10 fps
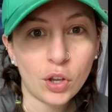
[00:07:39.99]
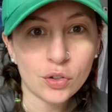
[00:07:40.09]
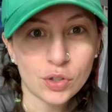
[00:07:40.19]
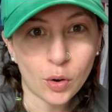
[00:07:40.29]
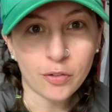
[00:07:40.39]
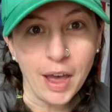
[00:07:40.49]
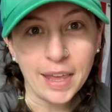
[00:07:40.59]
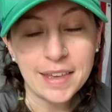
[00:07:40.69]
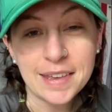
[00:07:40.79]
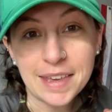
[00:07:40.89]
So if I
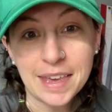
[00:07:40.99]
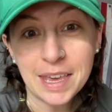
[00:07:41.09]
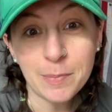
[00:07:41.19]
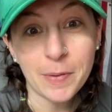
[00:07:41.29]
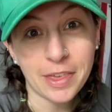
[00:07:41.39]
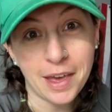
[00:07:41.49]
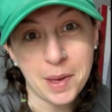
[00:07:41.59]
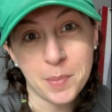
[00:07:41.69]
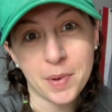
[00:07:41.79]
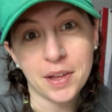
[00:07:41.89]
can keep
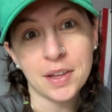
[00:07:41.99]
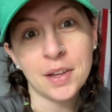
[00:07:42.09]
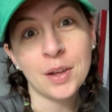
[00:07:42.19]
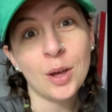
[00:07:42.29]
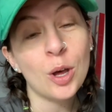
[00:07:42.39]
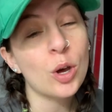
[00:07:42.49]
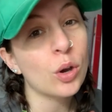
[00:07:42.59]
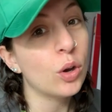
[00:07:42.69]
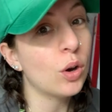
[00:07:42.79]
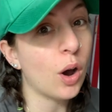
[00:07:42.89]
them
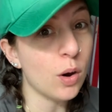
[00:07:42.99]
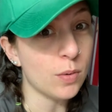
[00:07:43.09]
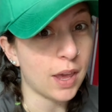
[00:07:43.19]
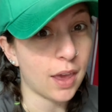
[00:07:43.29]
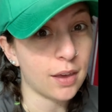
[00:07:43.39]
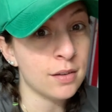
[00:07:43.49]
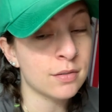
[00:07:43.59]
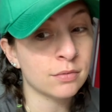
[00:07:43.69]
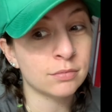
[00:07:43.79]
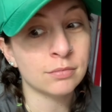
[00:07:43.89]
going,
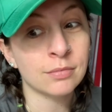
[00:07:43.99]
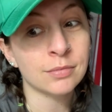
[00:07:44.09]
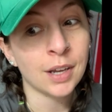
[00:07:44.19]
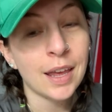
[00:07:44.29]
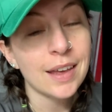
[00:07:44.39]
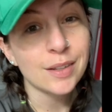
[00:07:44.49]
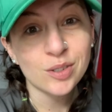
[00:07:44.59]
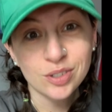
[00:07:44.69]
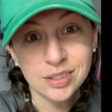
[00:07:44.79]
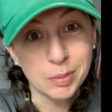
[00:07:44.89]

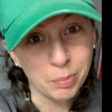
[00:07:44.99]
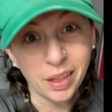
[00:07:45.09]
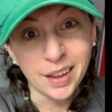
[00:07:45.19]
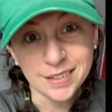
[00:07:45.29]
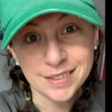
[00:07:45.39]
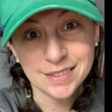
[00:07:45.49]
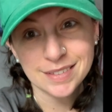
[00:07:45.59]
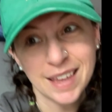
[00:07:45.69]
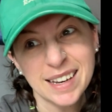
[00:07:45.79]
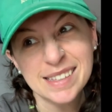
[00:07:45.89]
it's just a plus.
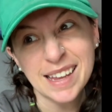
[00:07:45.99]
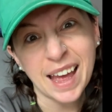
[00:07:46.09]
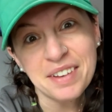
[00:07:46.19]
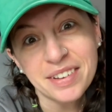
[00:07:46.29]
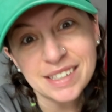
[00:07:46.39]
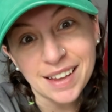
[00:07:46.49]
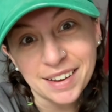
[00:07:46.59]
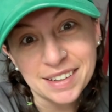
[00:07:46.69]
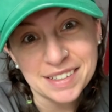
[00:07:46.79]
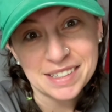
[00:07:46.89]
And it's kind of
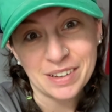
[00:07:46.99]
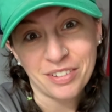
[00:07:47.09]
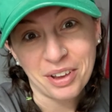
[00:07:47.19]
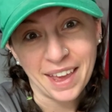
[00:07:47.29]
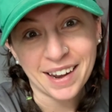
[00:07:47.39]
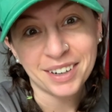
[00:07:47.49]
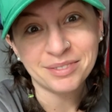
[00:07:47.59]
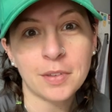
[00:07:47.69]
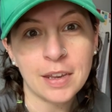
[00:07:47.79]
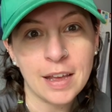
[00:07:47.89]
exciting to see if you can.
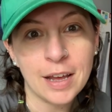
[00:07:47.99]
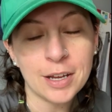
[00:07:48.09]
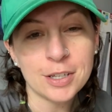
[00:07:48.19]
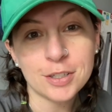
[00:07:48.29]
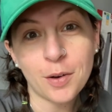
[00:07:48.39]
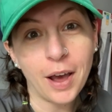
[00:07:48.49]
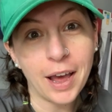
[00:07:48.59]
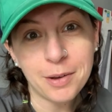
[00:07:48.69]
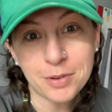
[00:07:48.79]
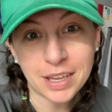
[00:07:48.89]
So
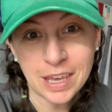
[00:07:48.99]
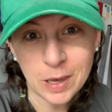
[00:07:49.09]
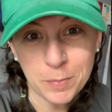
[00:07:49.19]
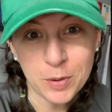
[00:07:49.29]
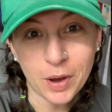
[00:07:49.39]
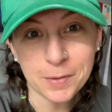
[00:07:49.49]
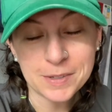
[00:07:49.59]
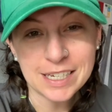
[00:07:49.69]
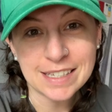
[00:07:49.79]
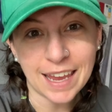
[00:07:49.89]
I will keep you up
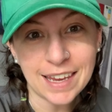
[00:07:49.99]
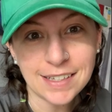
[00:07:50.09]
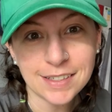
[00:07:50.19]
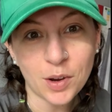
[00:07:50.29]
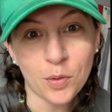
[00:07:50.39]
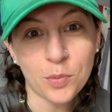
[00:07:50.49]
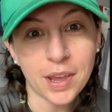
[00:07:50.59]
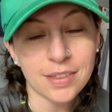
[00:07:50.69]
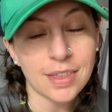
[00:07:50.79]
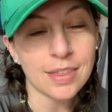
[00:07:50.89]
to date
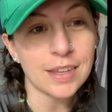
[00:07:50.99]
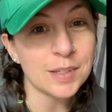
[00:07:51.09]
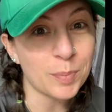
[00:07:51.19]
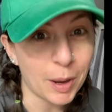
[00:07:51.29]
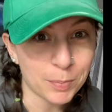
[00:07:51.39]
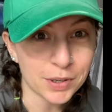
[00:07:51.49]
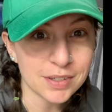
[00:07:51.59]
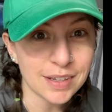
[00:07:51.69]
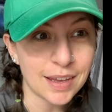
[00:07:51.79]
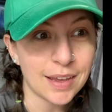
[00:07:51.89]
with these
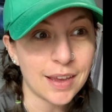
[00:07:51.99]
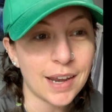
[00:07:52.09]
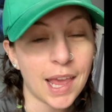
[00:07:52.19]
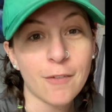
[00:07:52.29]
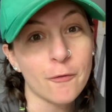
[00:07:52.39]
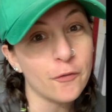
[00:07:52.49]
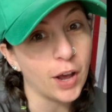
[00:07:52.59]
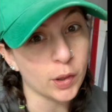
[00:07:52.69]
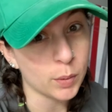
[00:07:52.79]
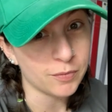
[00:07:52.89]
peppers in a
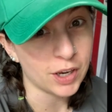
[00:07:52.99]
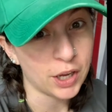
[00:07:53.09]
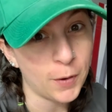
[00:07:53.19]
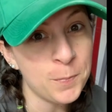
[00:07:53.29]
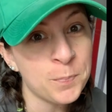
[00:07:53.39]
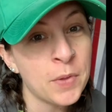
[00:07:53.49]
follow-up video.